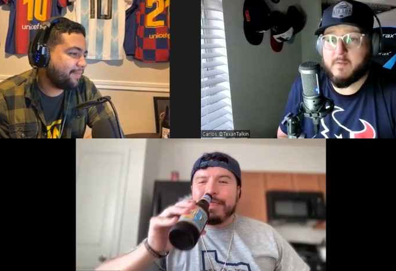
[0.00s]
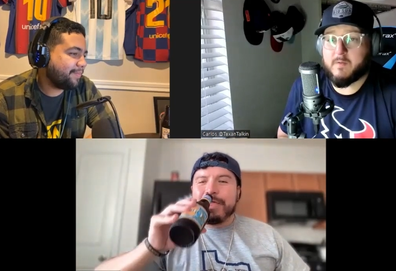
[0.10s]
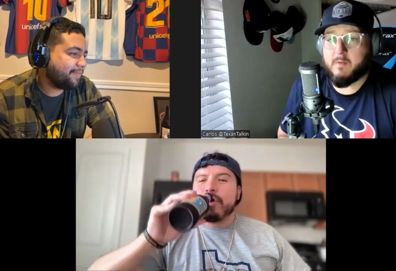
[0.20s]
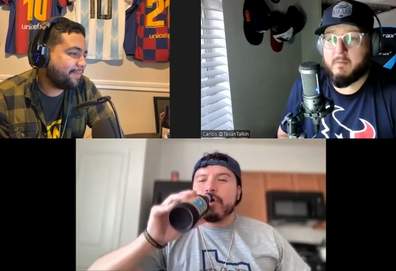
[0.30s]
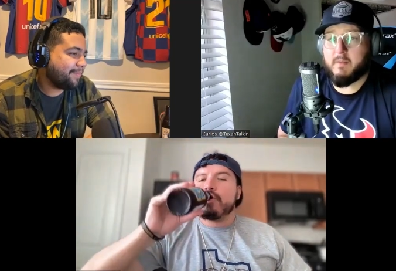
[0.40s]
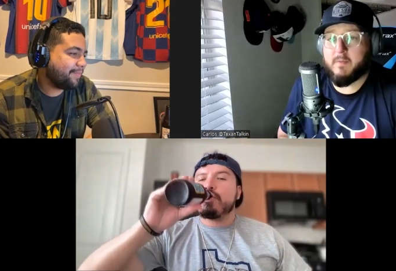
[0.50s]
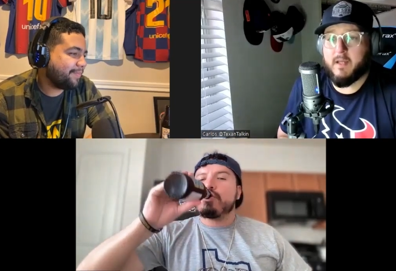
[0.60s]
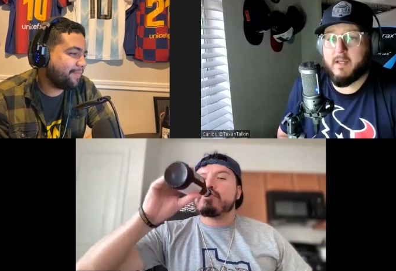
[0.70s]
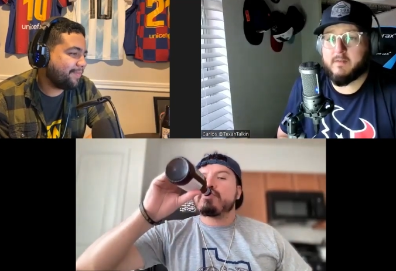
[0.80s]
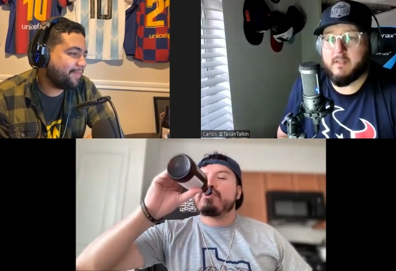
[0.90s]
Speaker 1: of those games where
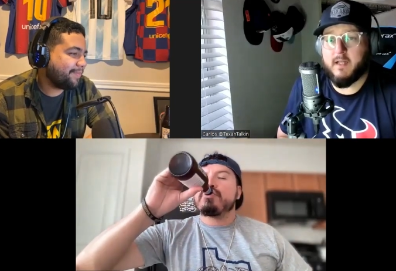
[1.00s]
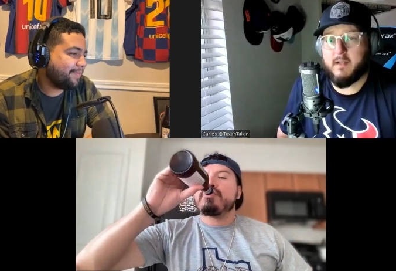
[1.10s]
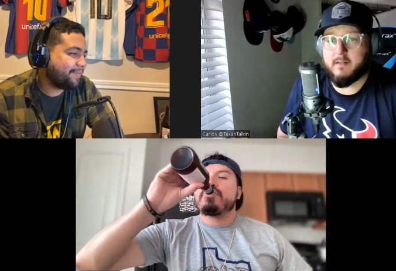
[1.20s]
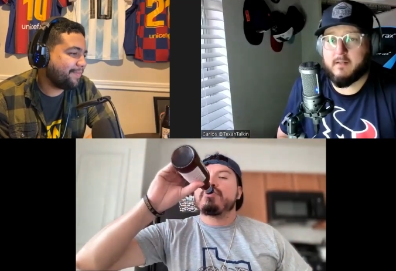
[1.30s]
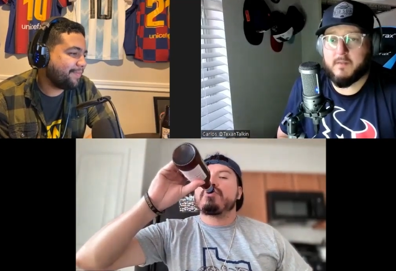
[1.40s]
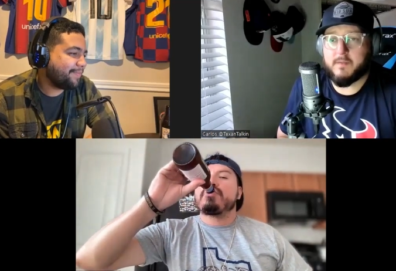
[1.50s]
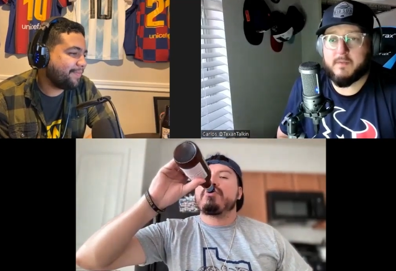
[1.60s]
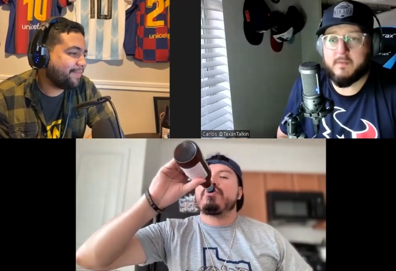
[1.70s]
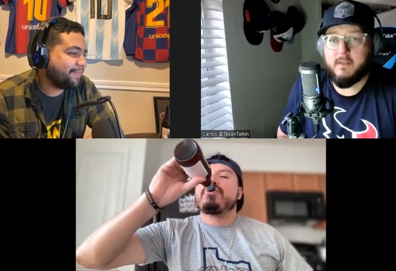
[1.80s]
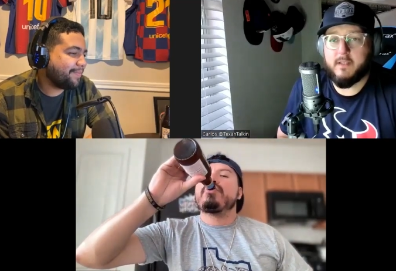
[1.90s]
it might be actually kind of
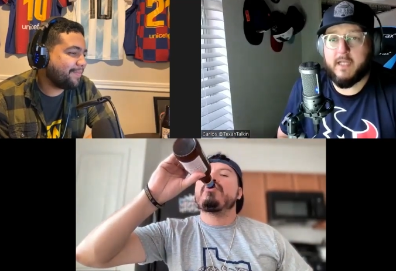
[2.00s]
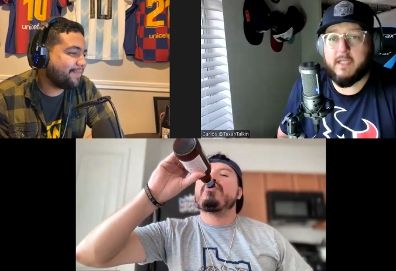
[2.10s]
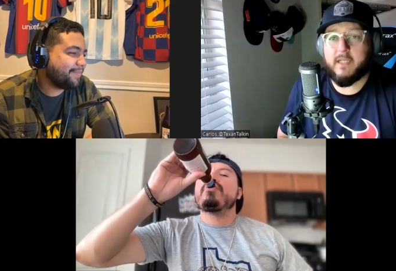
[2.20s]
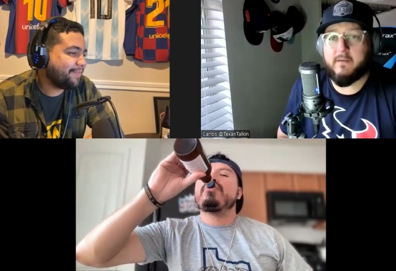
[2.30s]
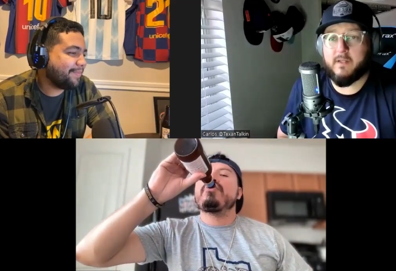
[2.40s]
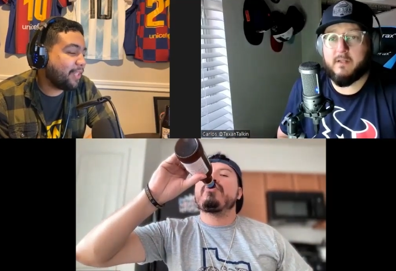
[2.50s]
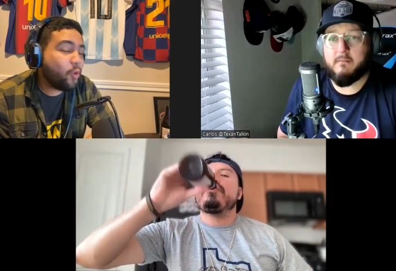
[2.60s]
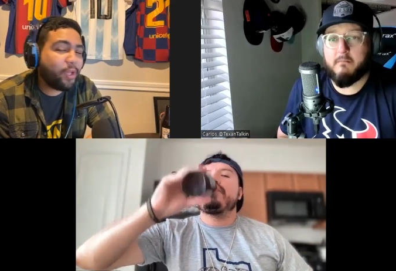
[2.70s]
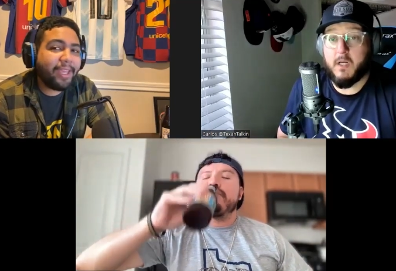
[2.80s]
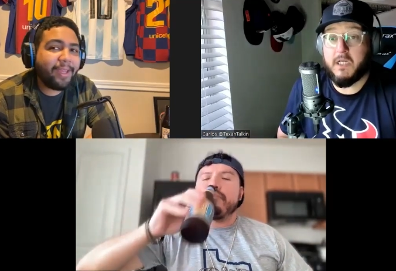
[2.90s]
close. Any
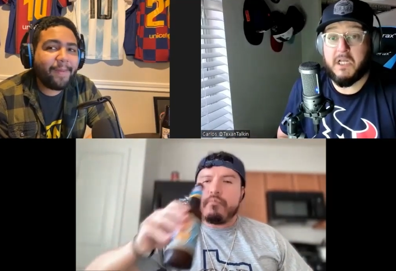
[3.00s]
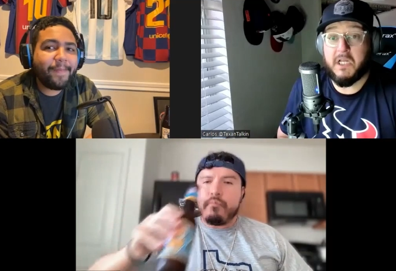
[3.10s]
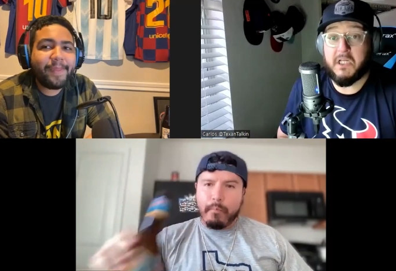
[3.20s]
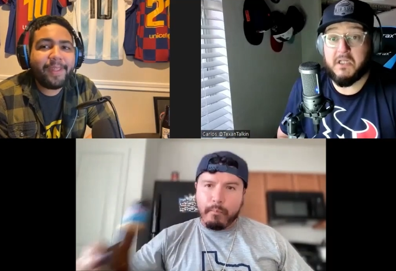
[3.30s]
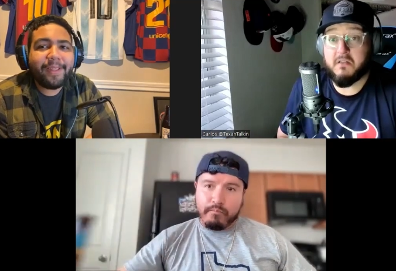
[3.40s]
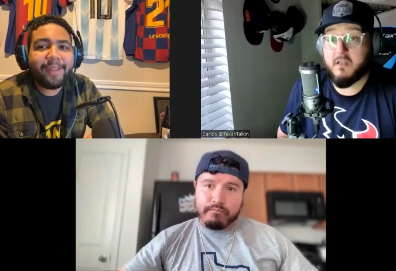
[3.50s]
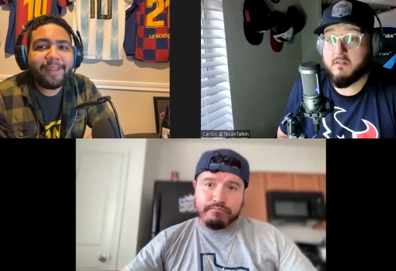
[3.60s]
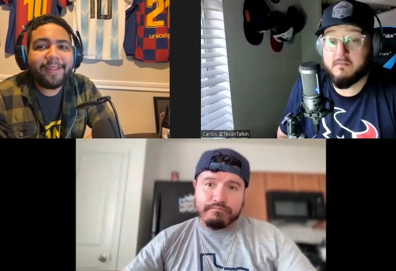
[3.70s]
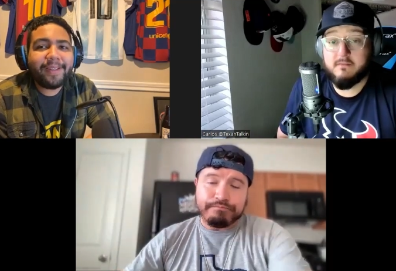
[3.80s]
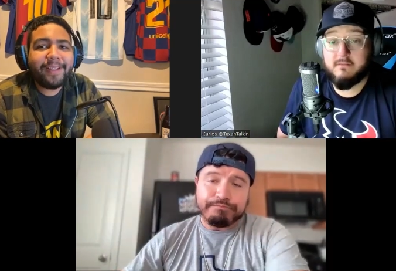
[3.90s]
low given key,
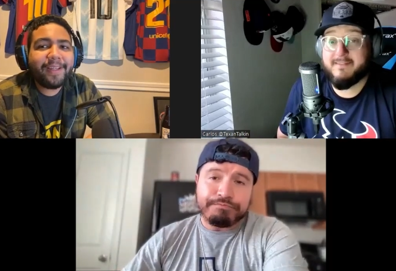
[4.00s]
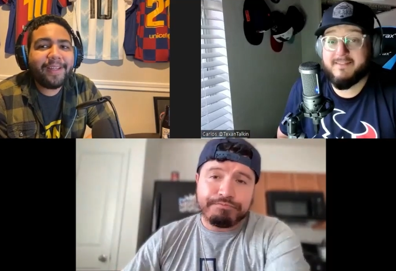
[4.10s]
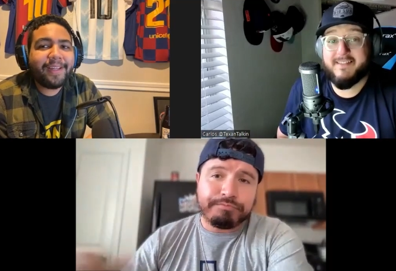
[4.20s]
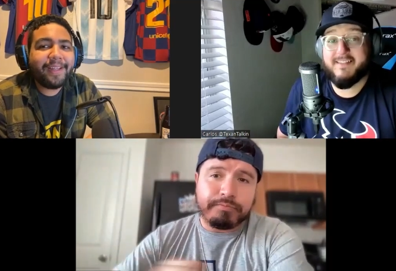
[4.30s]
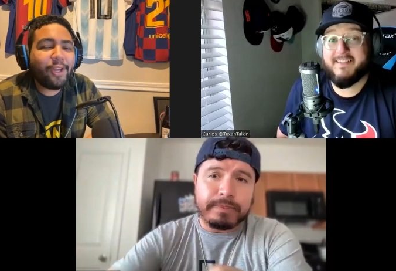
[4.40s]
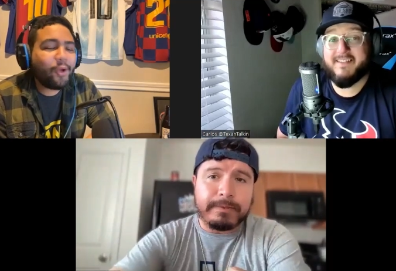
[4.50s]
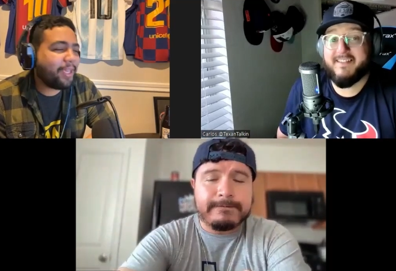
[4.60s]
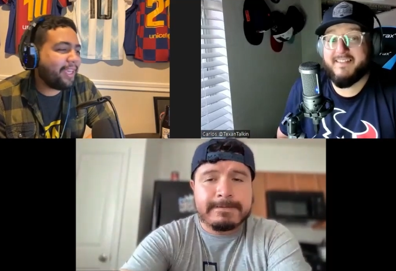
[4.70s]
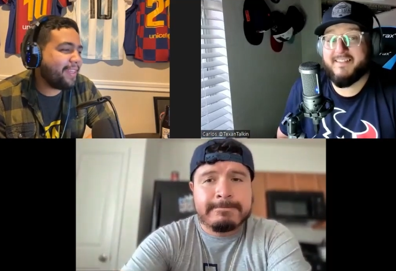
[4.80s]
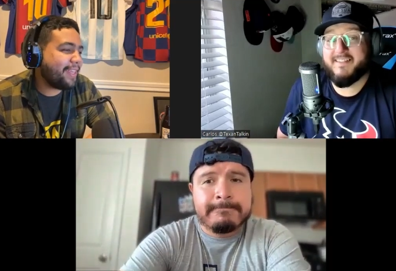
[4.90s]
Monday, yeah.
Speaker 2: Low
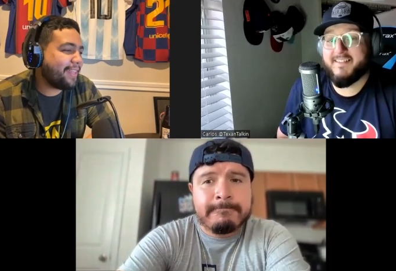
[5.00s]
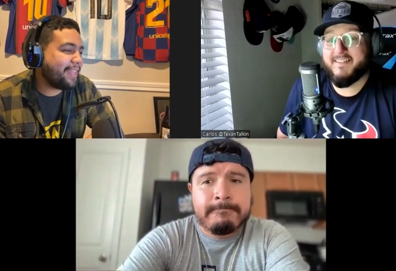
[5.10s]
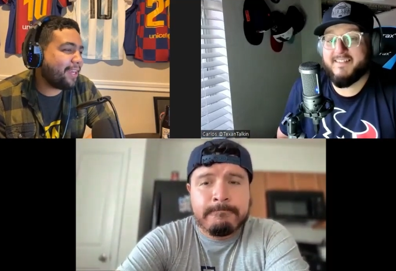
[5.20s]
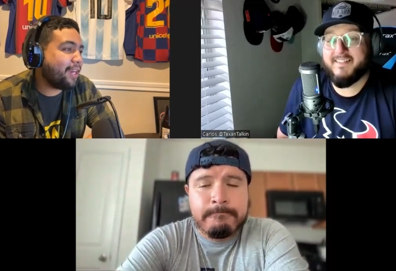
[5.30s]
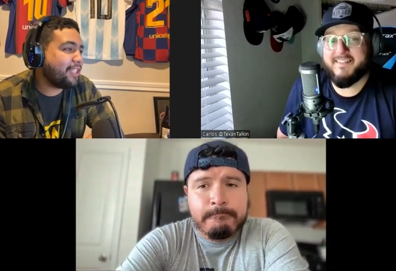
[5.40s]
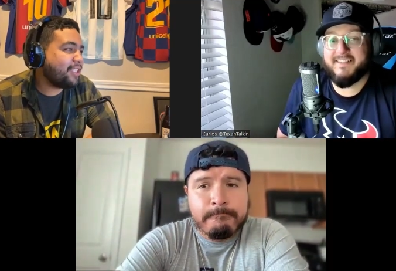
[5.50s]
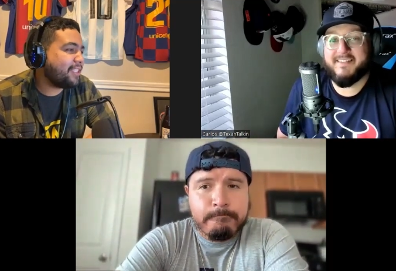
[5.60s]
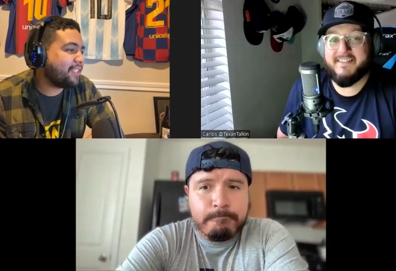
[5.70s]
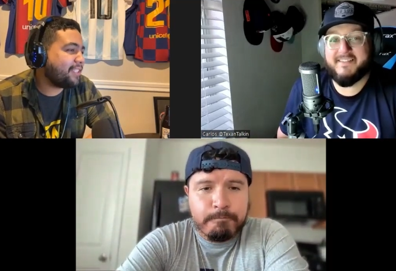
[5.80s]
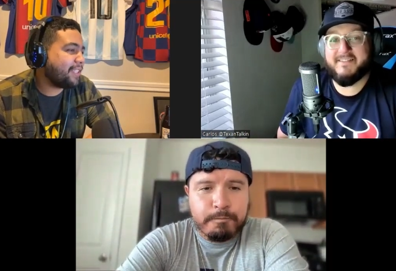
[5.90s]
key, the the
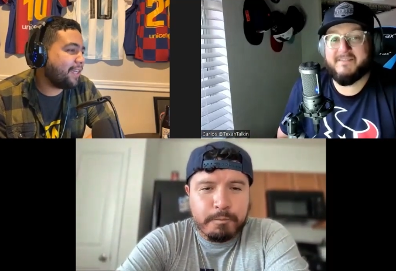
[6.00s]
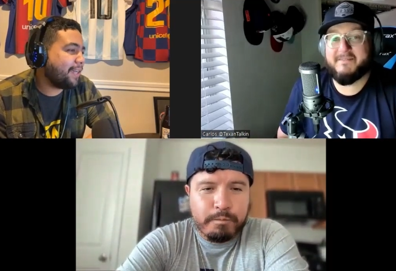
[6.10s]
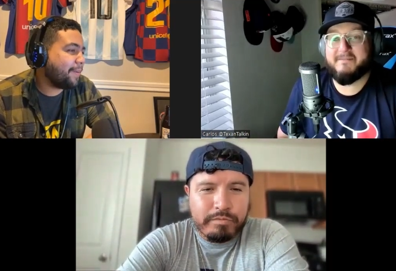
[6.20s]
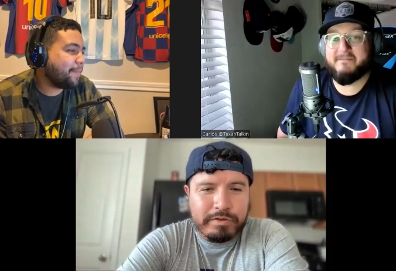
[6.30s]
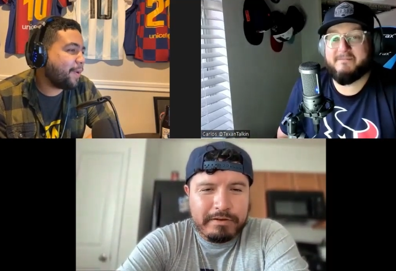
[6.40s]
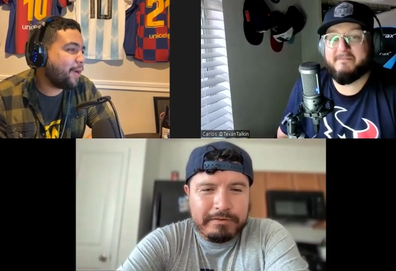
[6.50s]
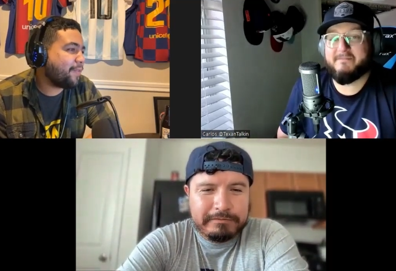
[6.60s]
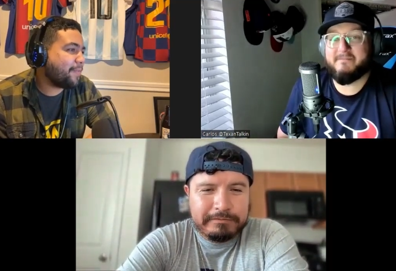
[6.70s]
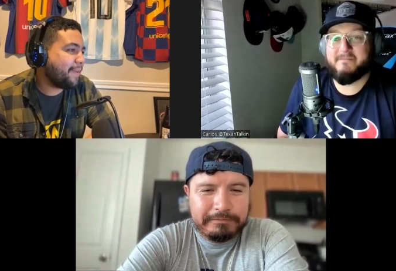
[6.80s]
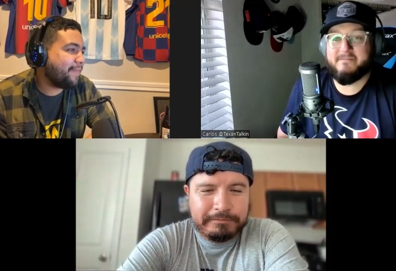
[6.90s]
clutches uh, part
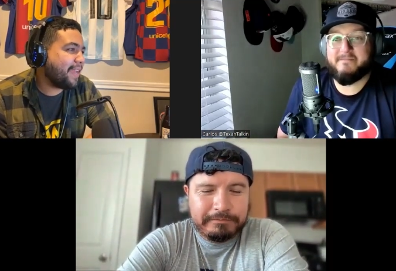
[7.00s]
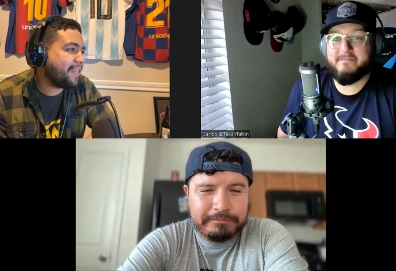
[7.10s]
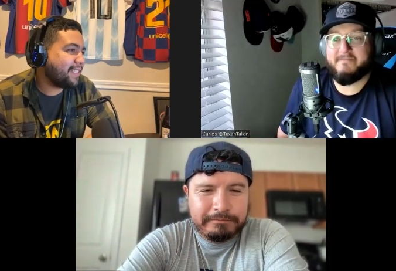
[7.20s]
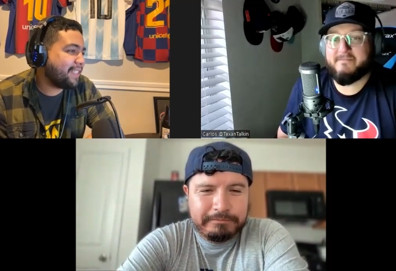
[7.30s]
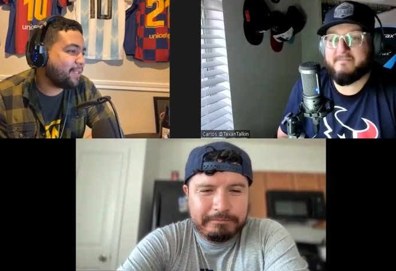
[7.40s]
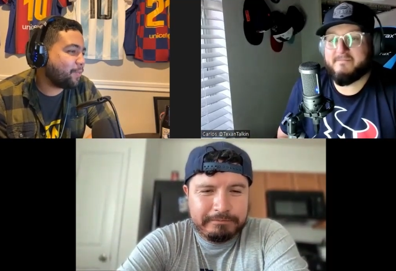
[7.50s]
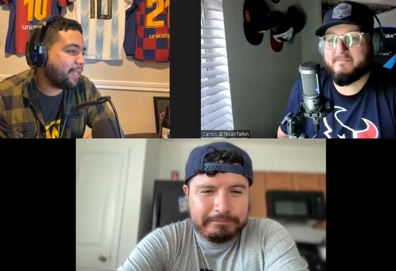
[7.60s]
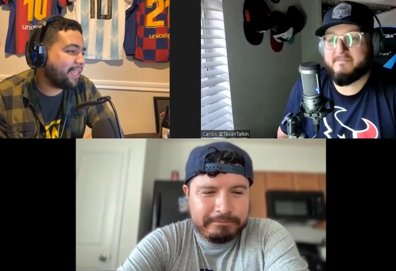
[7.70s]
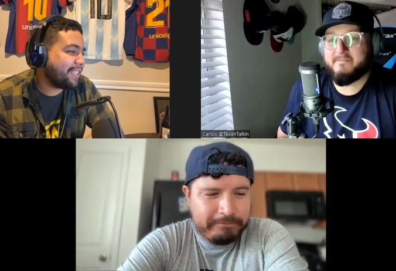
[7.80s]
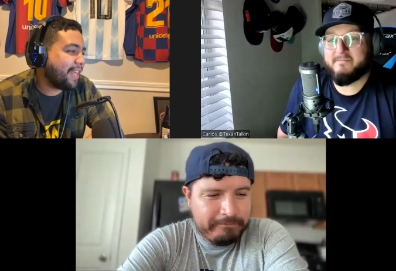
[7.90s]
of my fantasy this
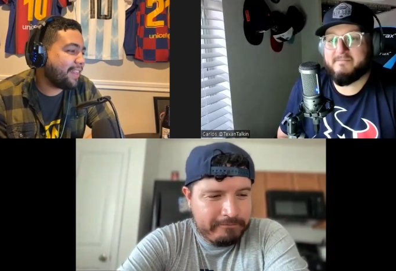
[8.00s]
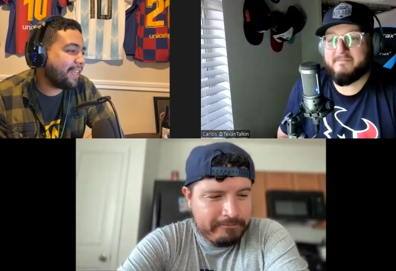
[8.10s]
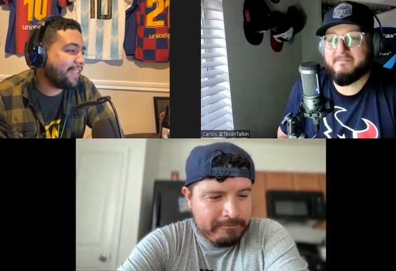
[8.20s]
week is that the